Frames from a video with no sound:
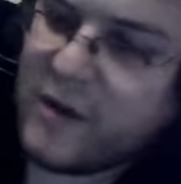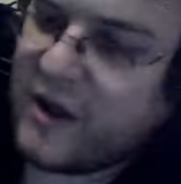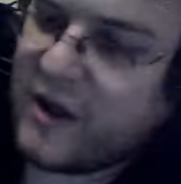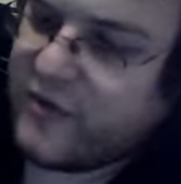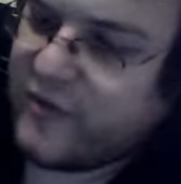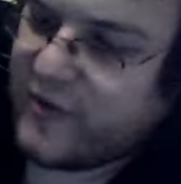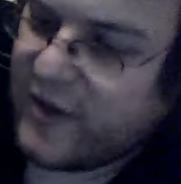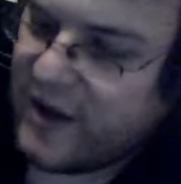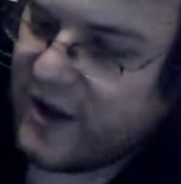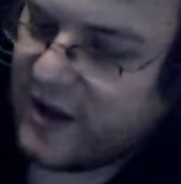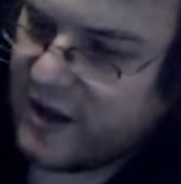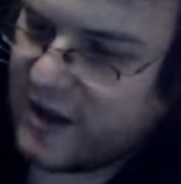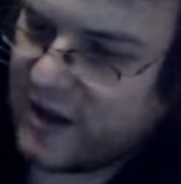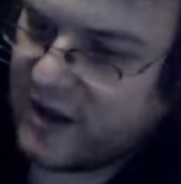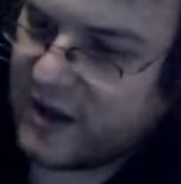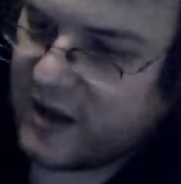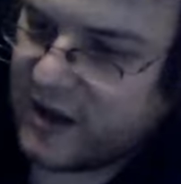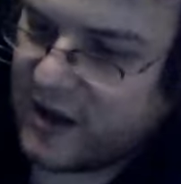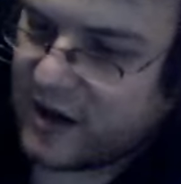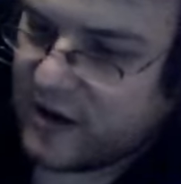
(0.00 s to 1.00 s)
I think.
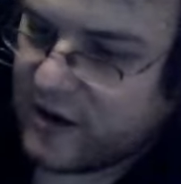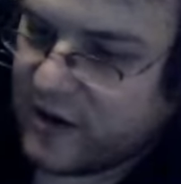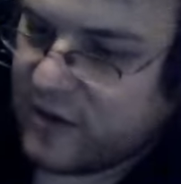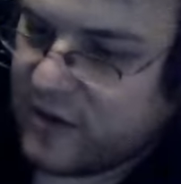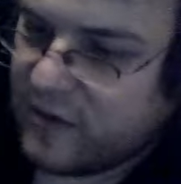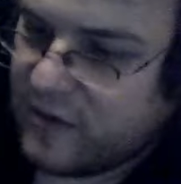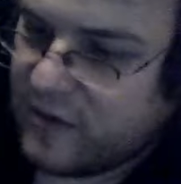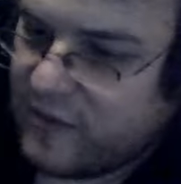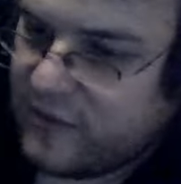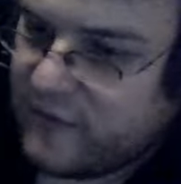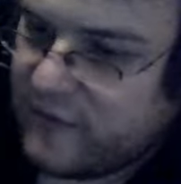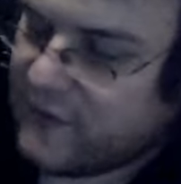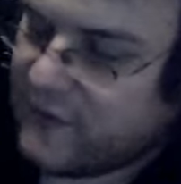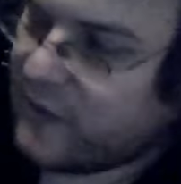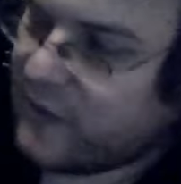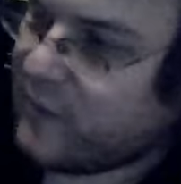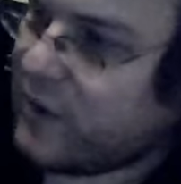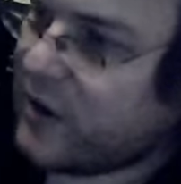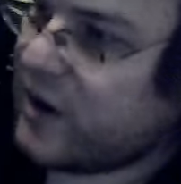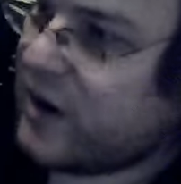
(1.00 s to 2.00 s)
I don't know,
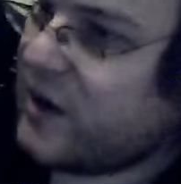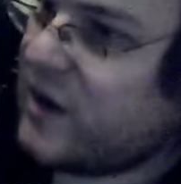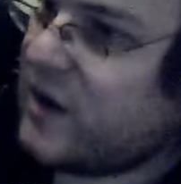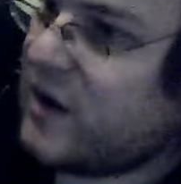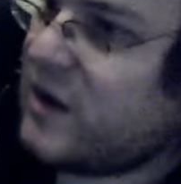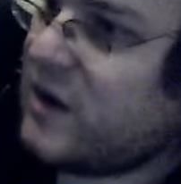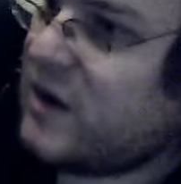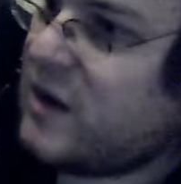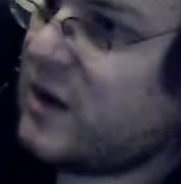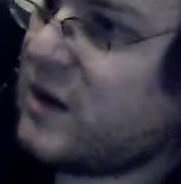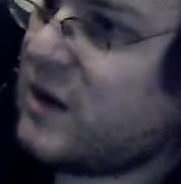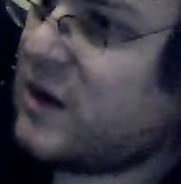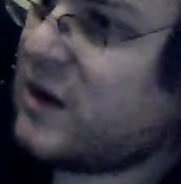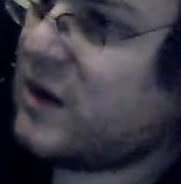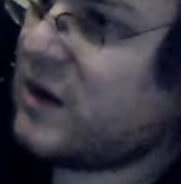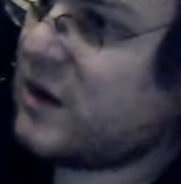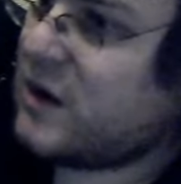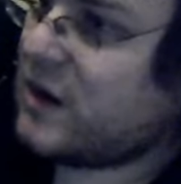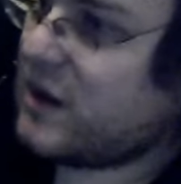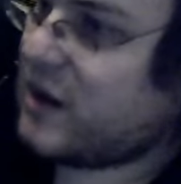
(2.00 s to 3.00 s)
somewhere. I
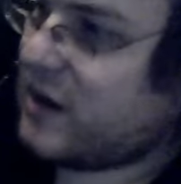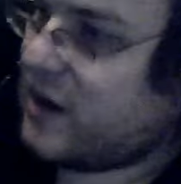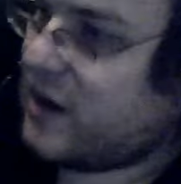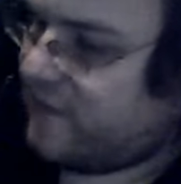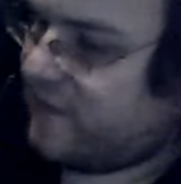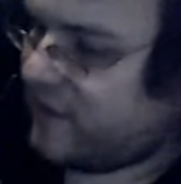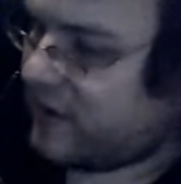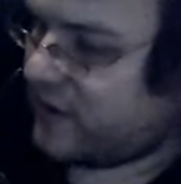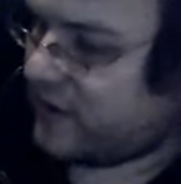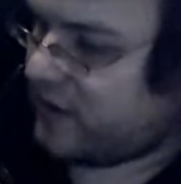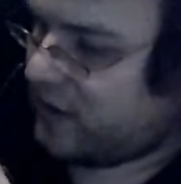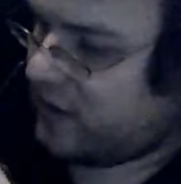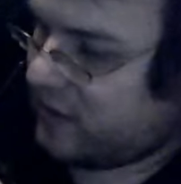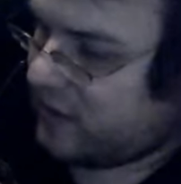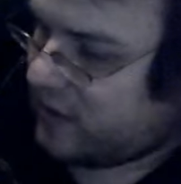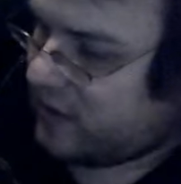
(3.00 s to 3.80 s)
have to look.